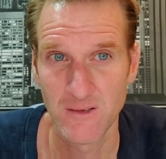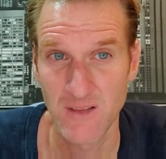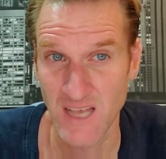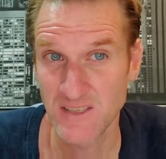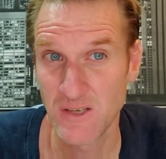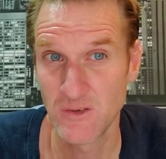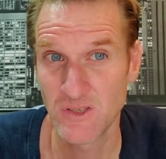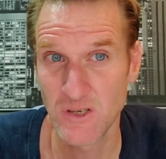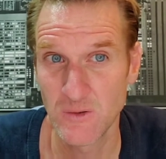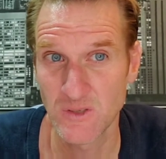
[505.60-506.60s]
That's
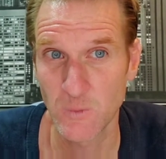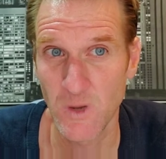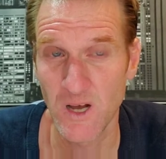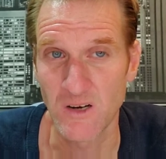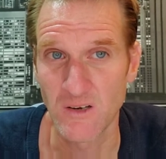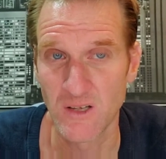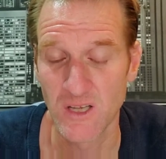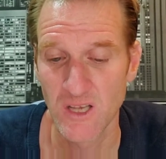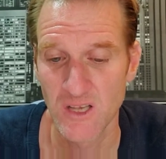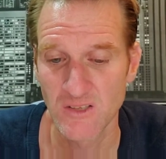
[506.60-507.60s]
huge too as well.
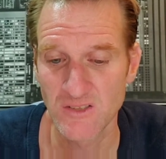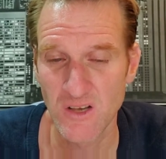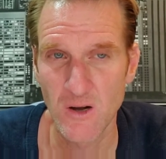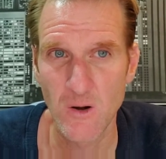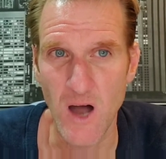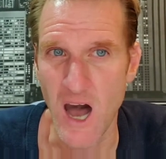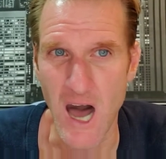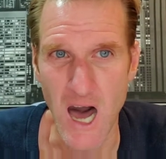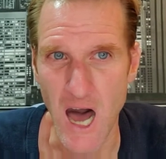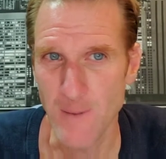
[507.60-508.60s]
So
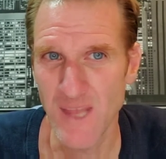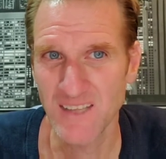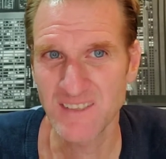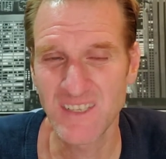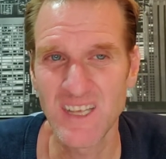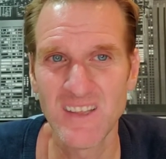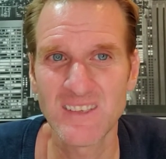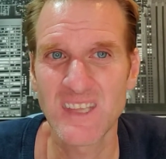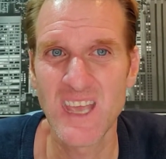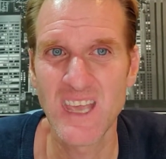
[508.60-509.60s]
I'm not seeing
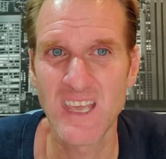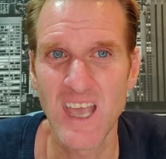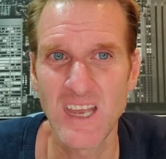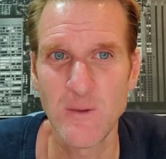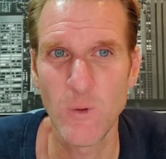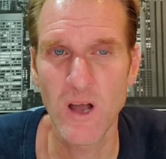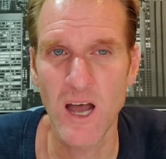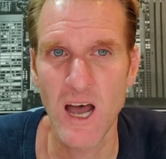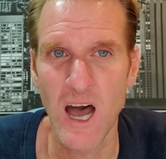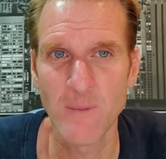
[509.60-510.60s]
this thing any.
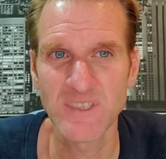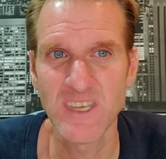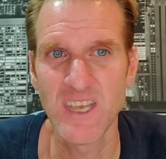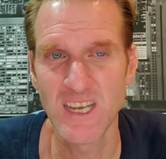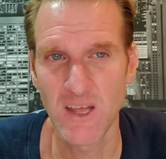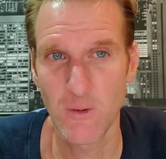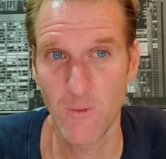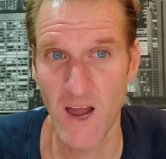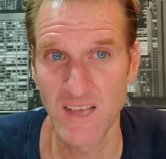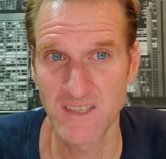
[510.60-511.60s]
I'm seeing another
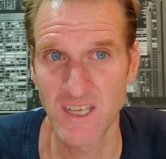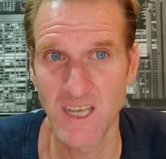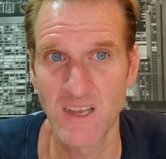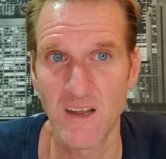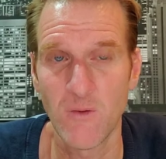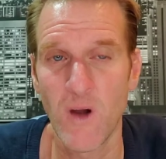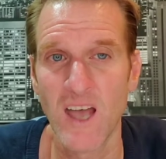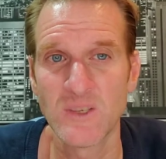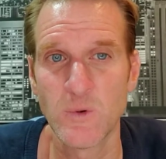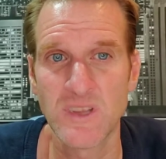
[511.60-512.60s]
rise again, a
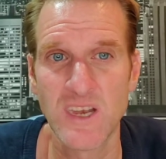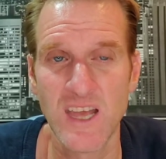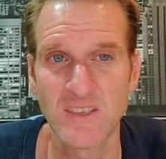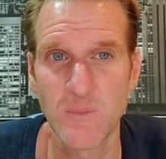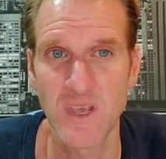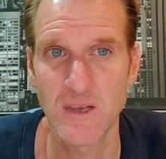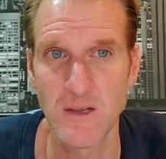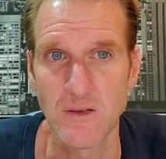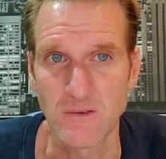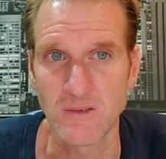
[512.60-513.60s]
rise with the next big
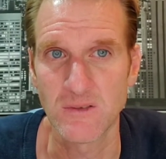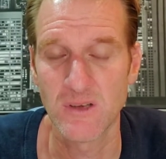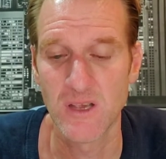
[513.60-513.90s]
news.